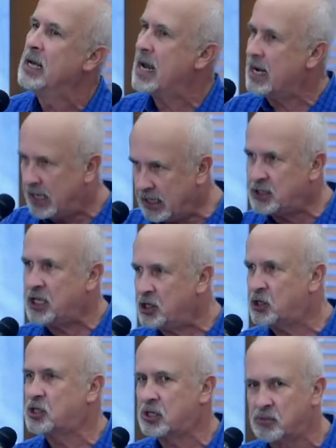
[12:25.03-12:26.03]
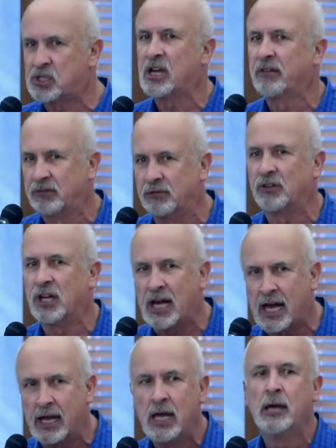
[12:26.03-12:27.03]
And he teaches himself to
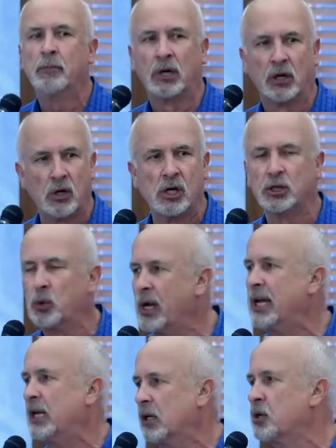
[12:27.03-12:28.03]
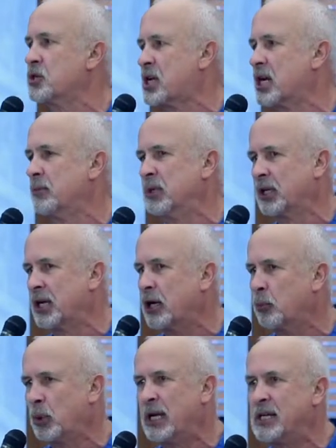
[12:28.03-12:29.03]
fly, but along the way he learns how to build
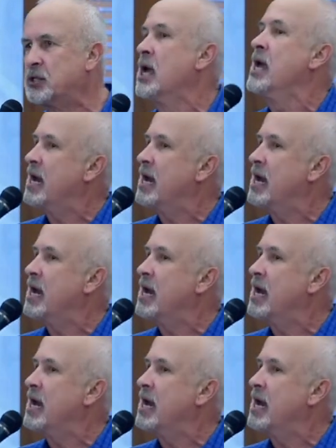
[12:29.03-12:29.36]
airplanes,